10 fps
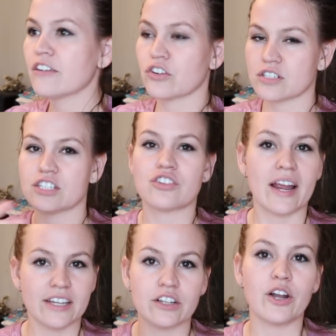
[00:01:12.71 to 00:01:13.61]
versus
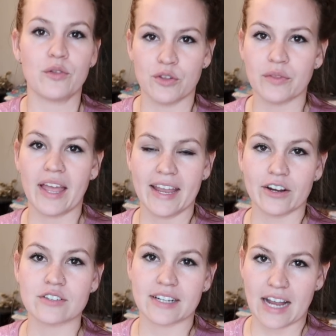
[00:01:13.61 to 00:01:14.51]
trying to go through the
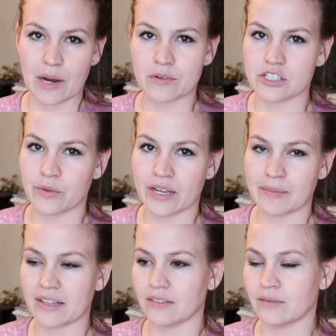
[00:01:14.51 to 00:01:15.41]
hangers like I was doing in
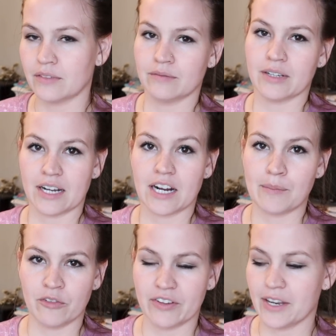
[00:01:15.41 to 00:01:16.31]
my like a
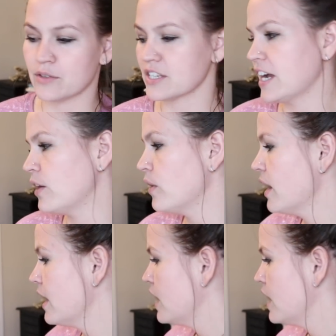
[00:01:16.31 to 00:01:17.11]
couple videos ago.